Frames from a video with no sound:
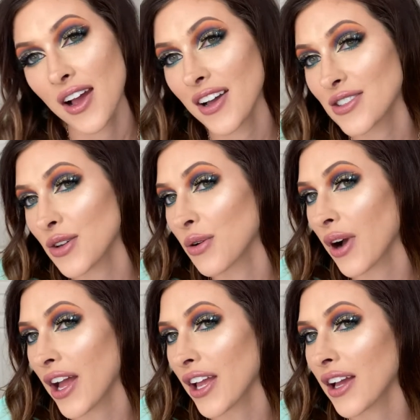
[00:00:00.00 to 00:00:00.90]
So
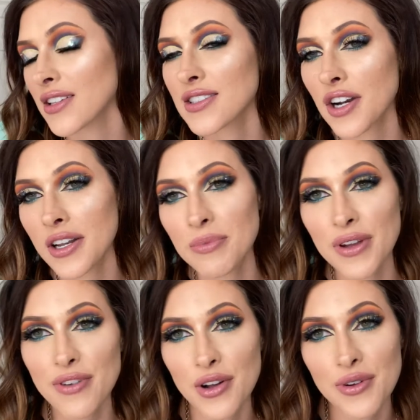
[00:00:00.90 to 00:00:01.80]
I started by
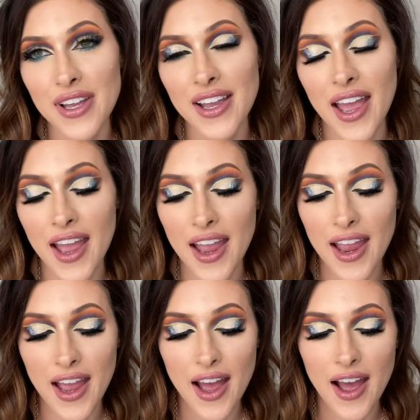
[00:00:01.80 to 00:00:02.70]
following
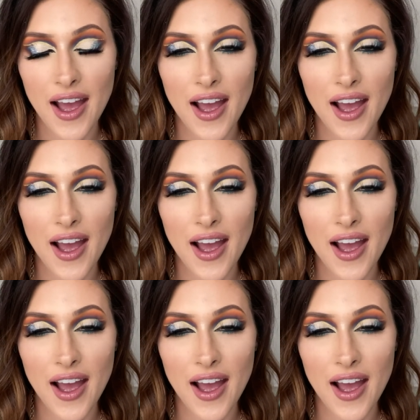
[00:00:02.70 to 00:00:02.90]
a